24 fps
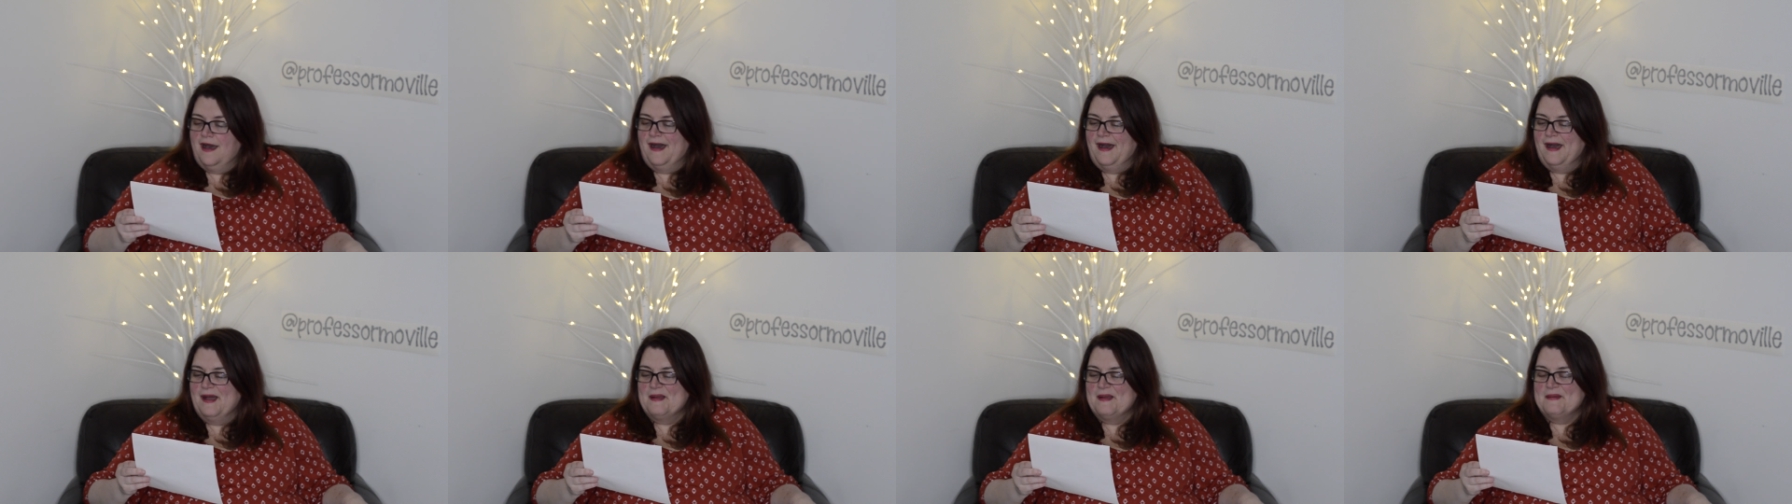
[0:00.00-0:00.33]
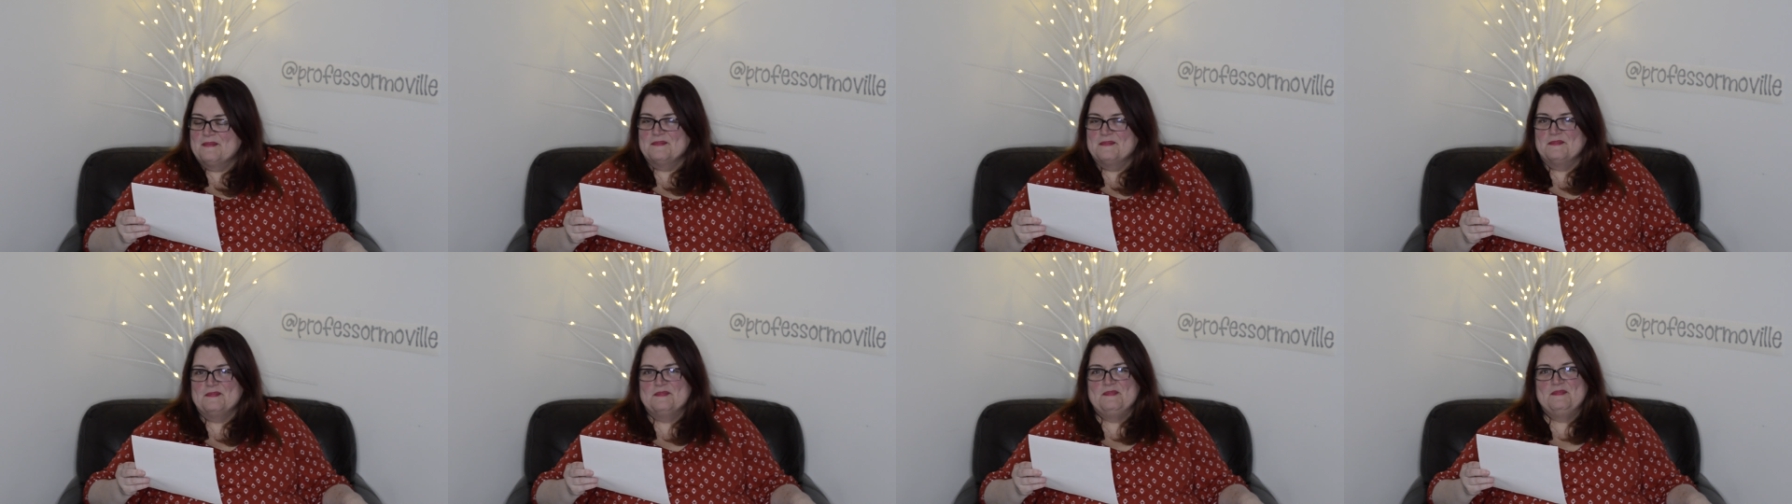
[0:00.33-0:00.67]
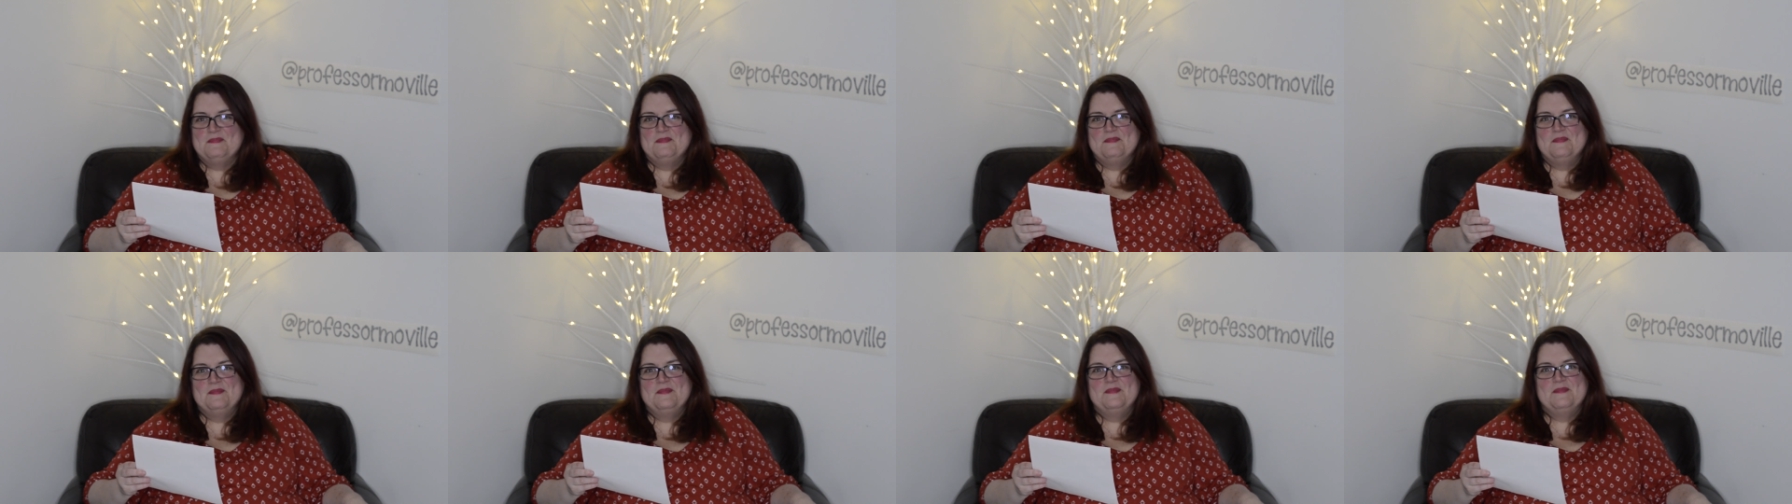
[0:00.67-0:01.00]

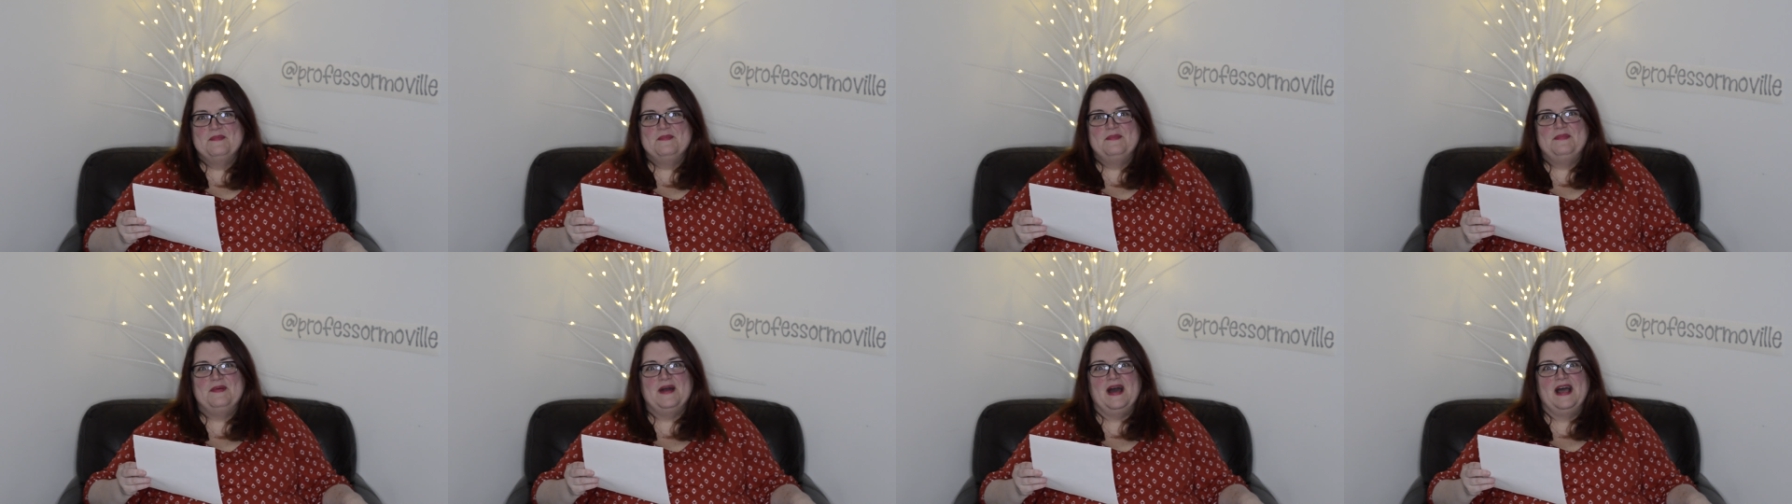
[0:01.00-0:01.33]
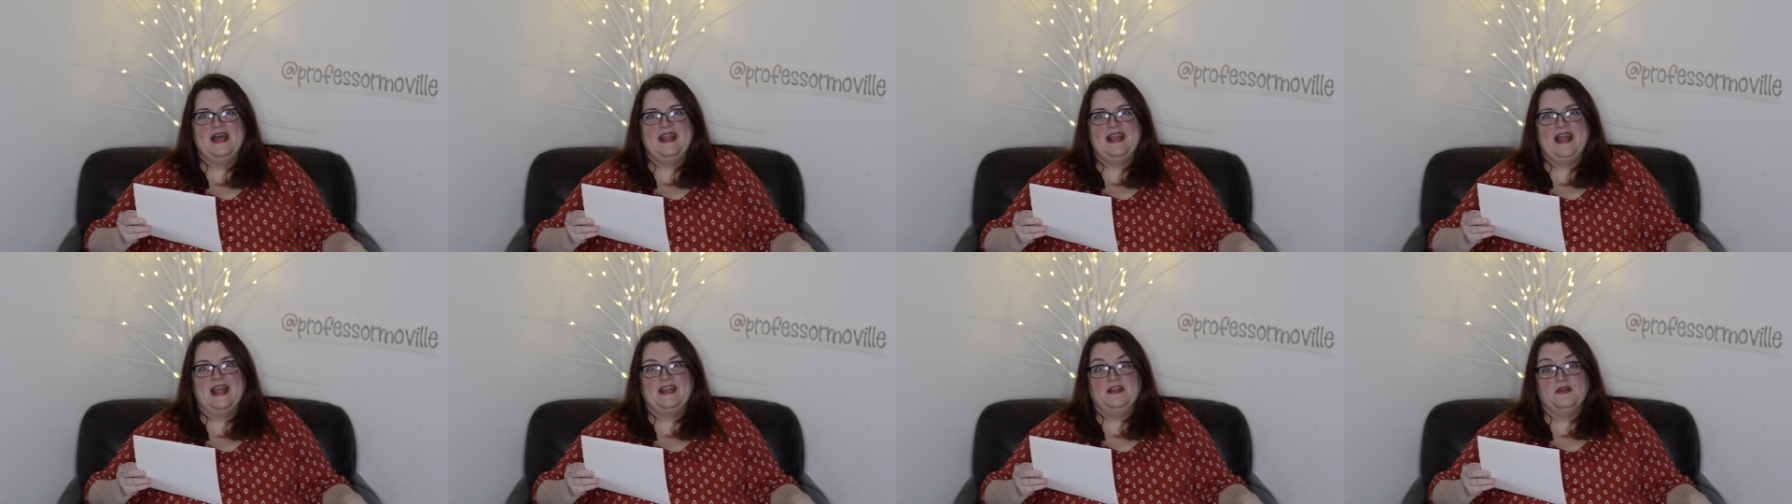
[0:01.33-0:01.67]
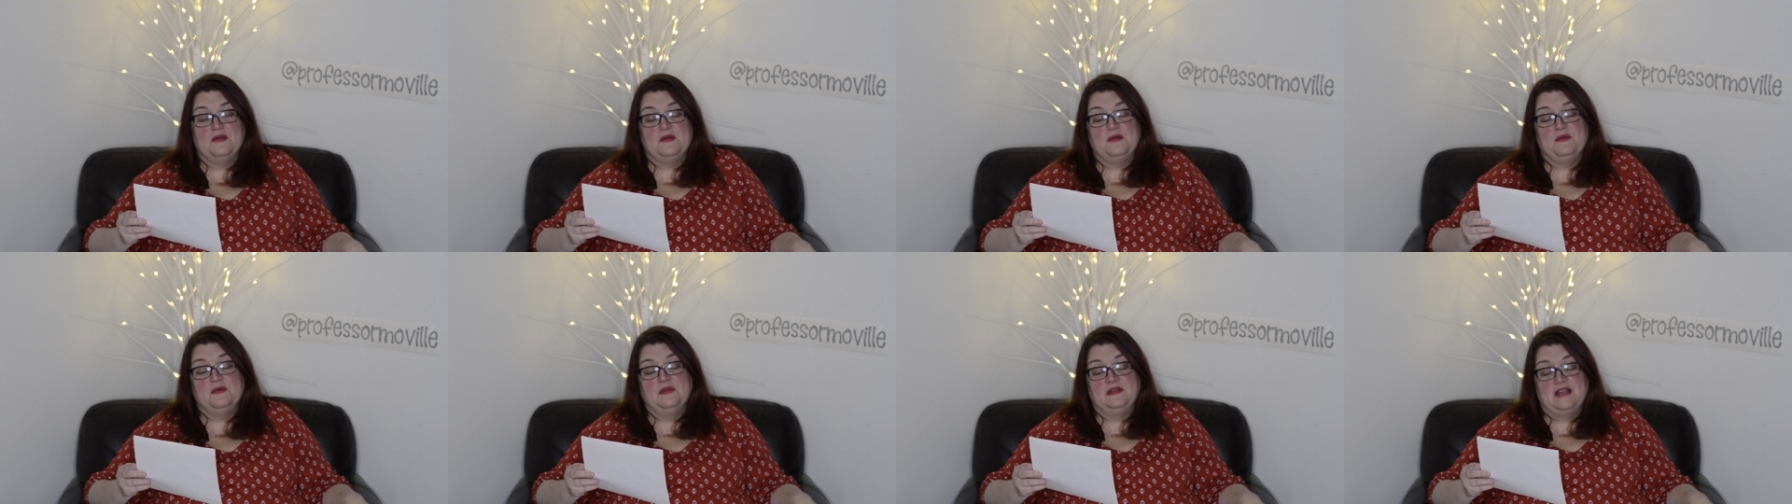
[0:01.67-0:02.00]
but I
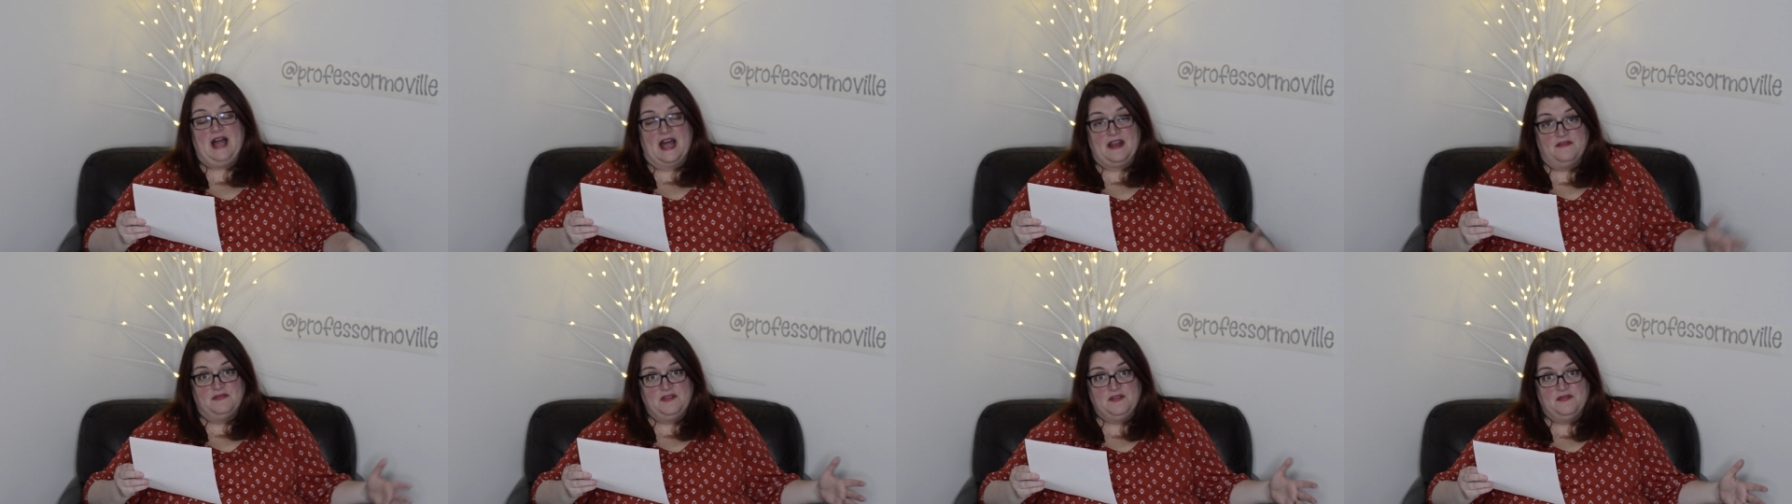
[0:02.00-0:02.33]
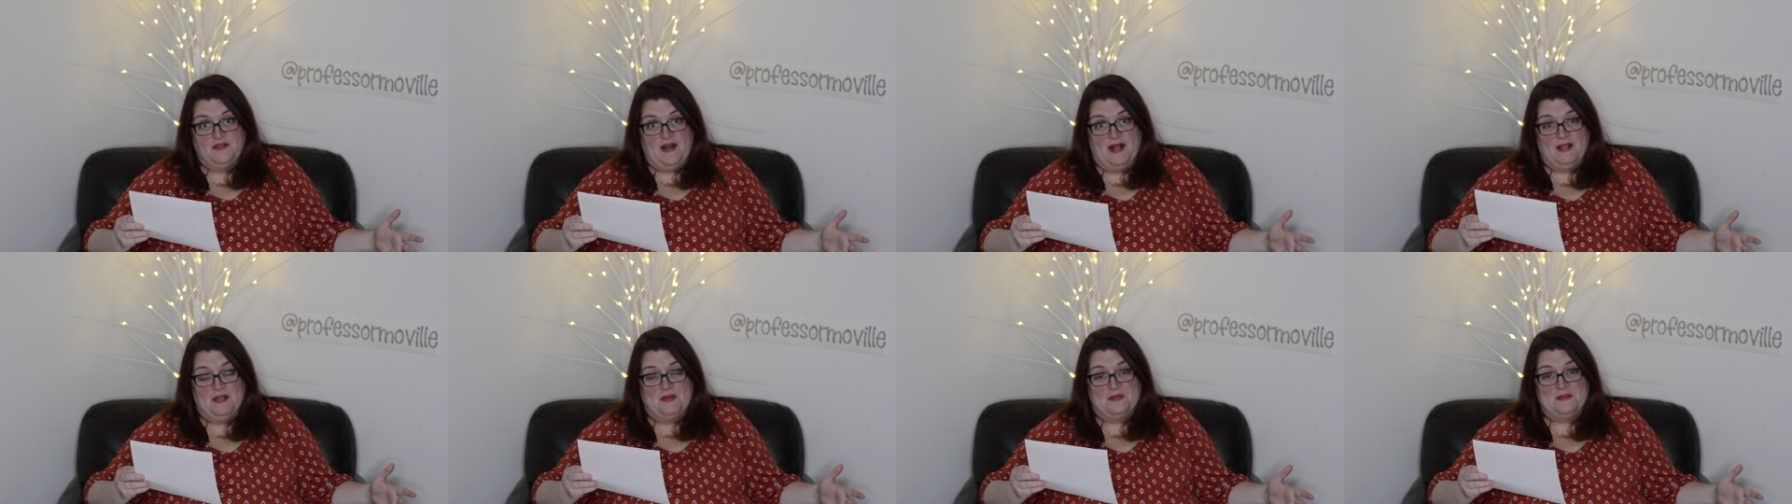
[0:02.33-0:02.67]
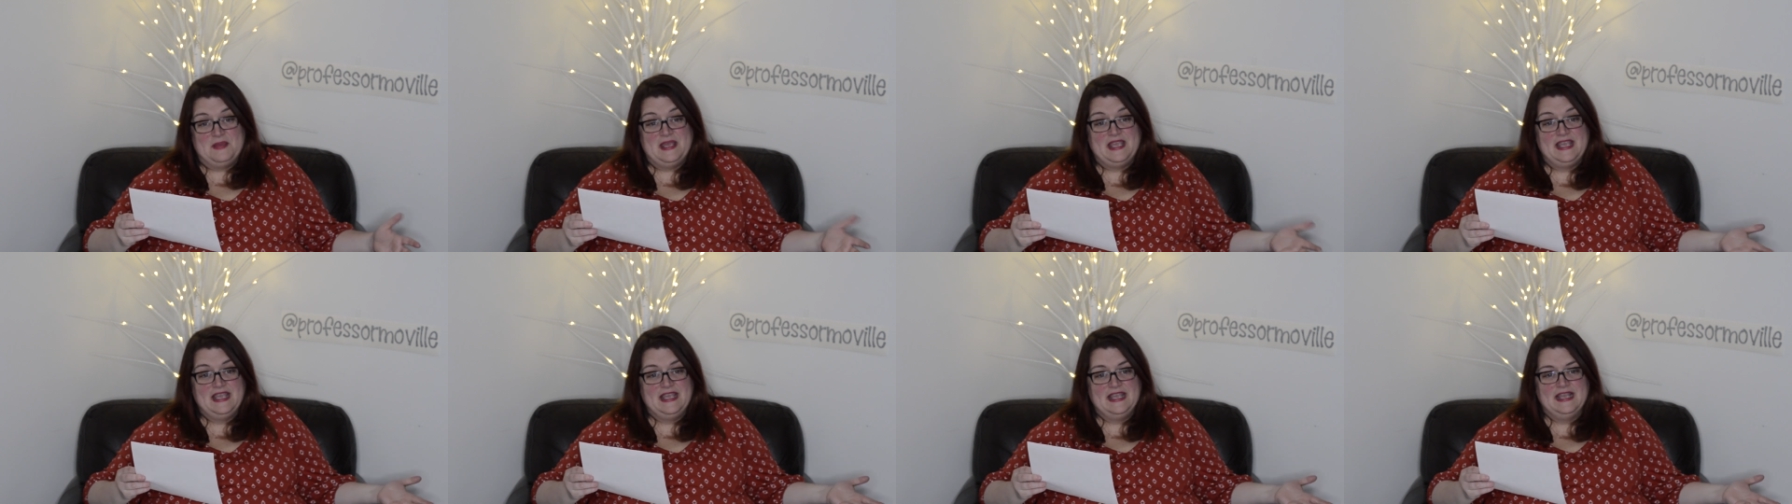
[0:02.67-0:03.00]
know a lot of you follow
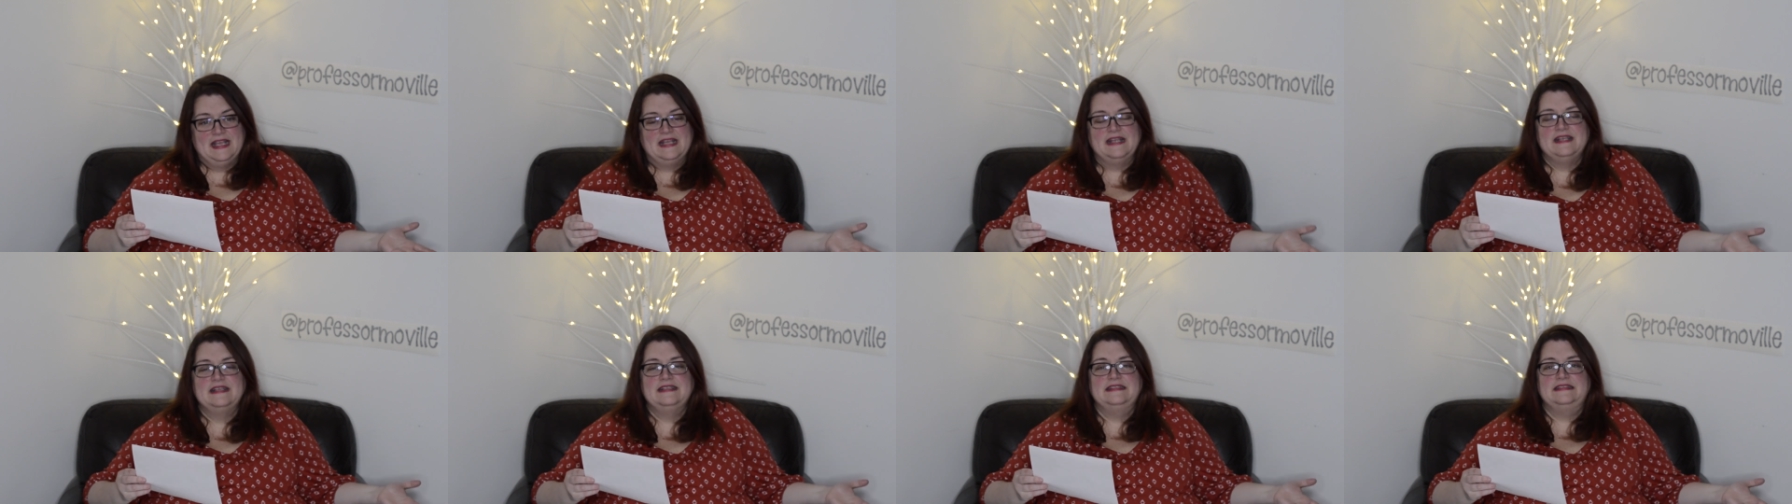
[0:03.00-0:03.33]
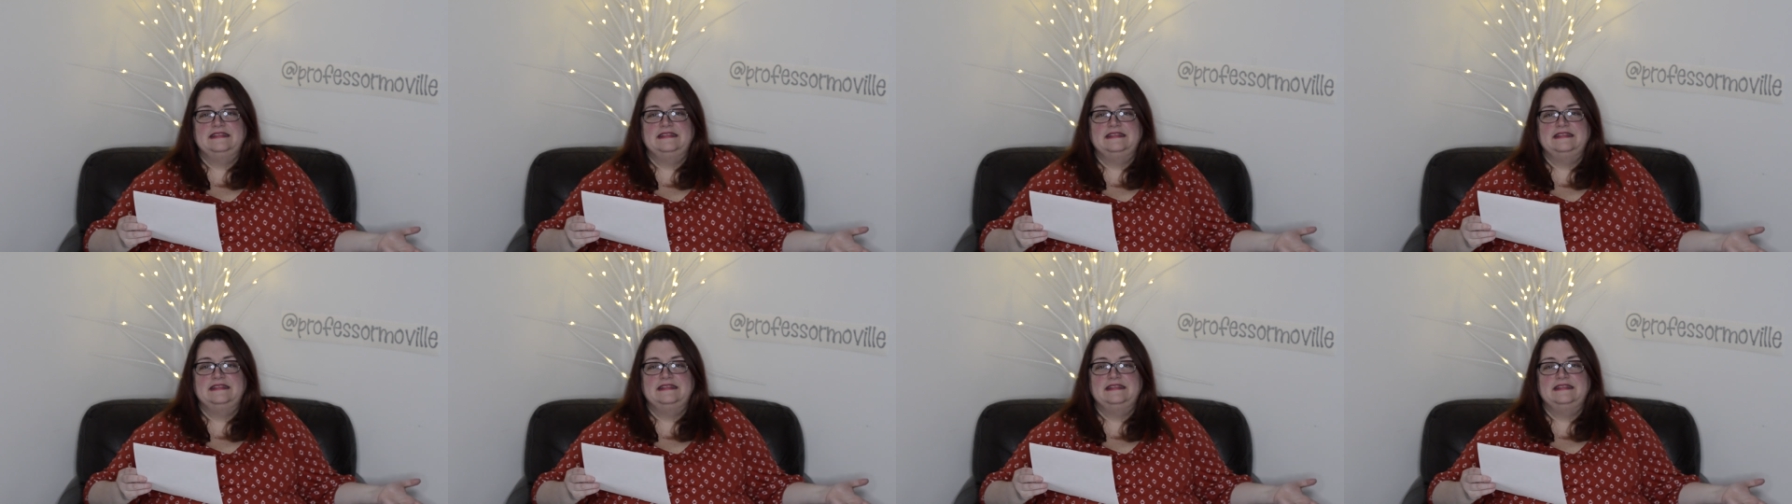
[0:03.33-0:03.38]
me.